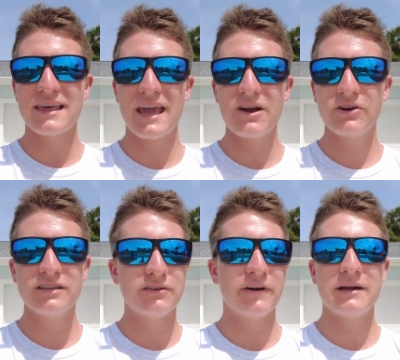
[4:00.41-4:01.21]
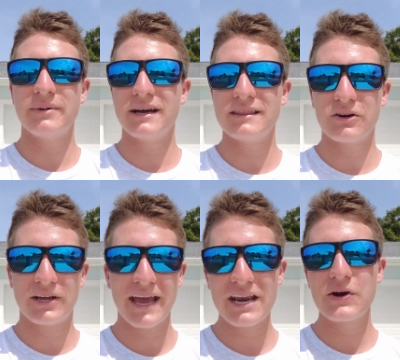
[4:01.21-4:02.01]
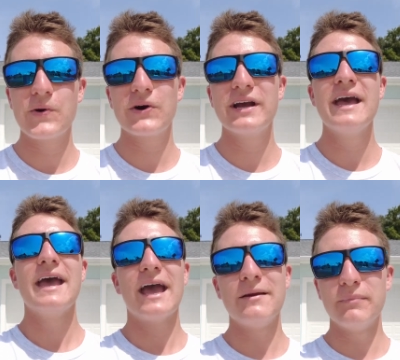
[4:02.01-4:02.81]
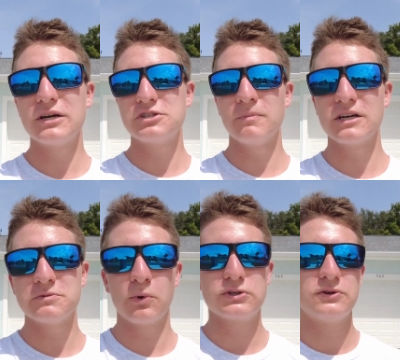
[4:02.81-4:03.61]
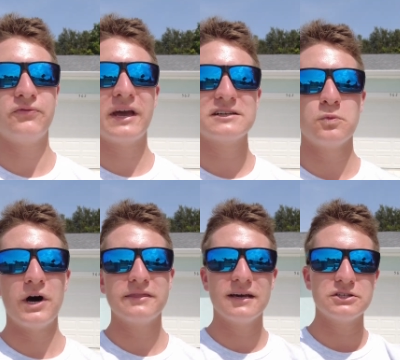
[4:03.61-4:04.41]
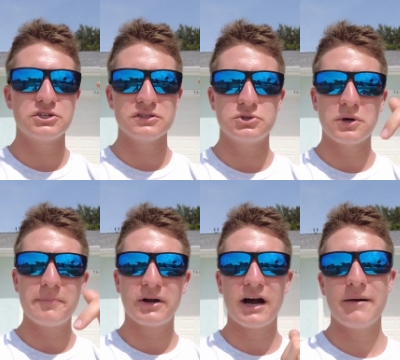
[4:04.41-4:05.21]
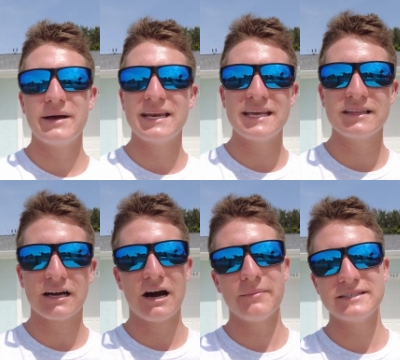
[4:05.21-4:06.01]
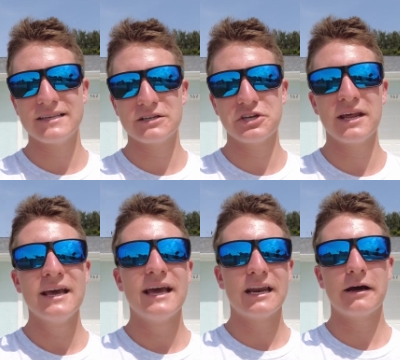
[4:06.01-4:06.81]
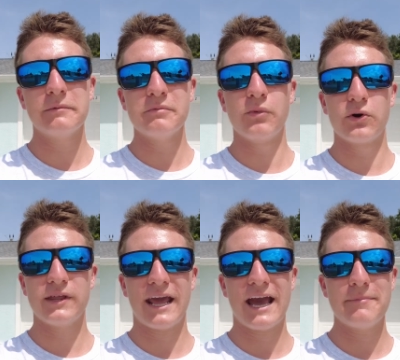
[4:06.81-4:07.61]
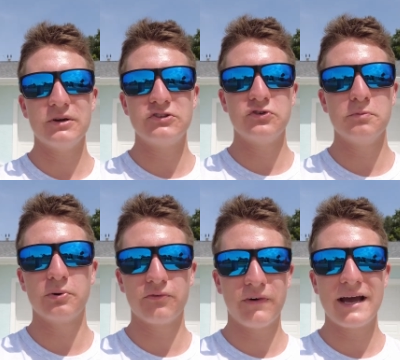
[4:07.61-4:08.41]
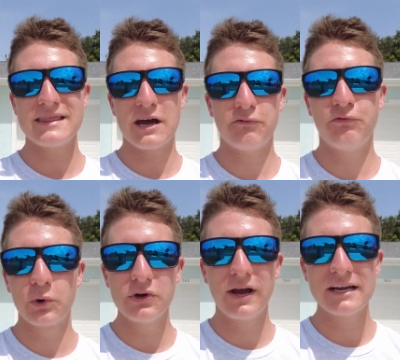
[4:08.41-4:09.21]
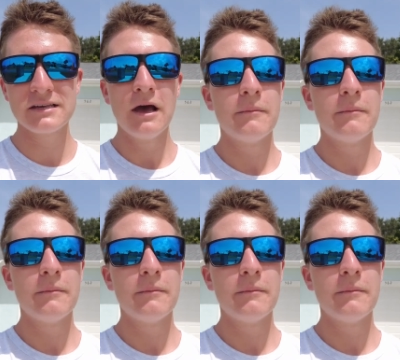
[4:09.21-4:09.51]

in the area, divide by their category, and much more. So if you guys want that, just drop a comment in the comment section and I'd be more than happy to provide that for you guys.